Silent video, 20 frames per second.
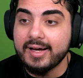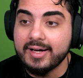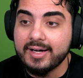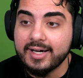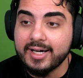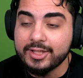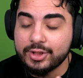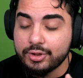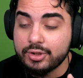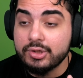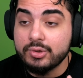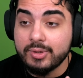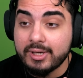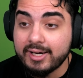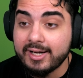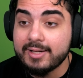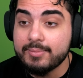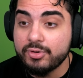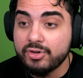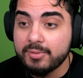I don't do that
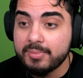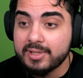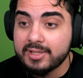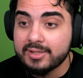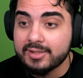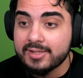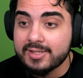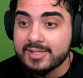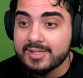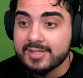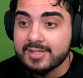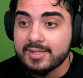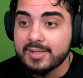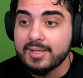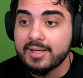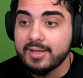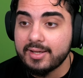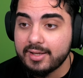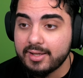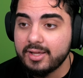anymore because...
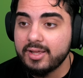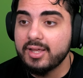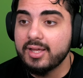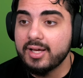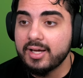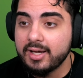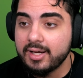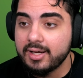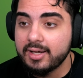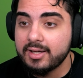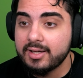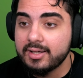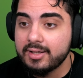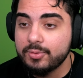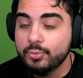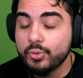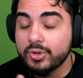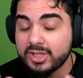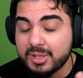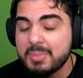Uh,
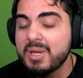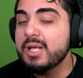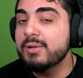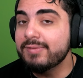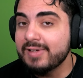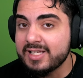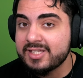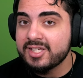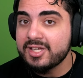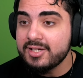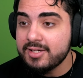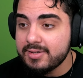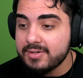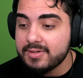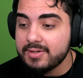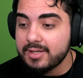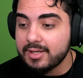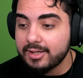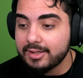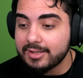well, the main
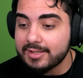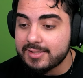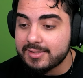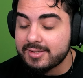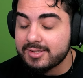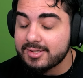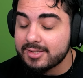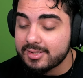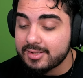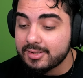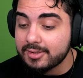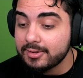reason is,